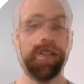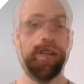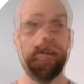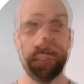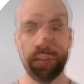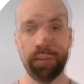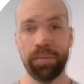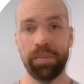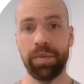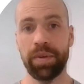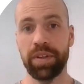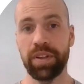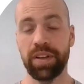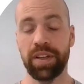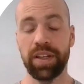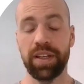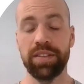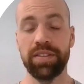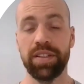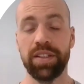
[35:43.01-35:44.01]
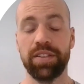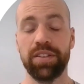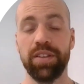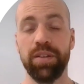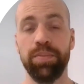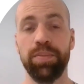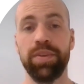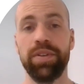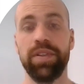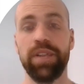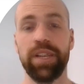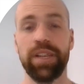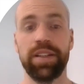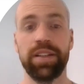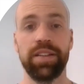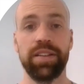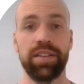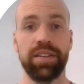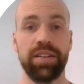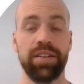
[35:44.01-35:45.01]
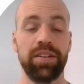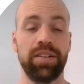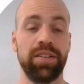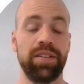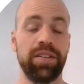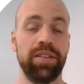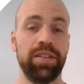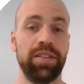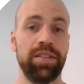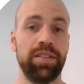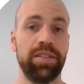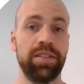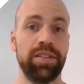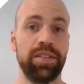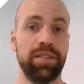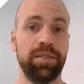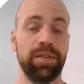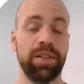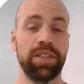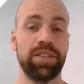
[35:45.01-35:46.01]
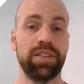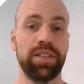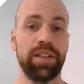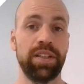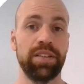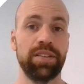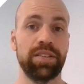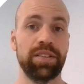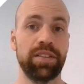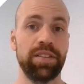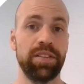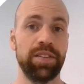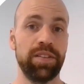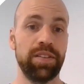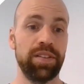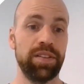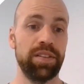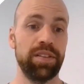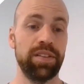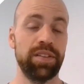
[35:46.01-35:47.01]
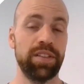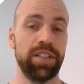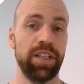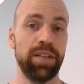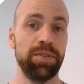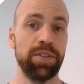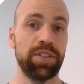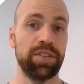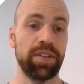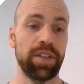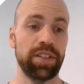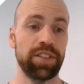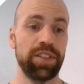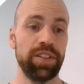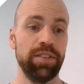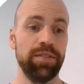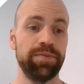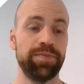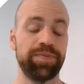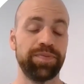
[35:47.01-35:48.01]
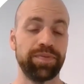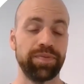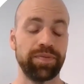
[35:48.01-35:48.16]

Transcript: Remember the KZ flag in the warehouse task table structure.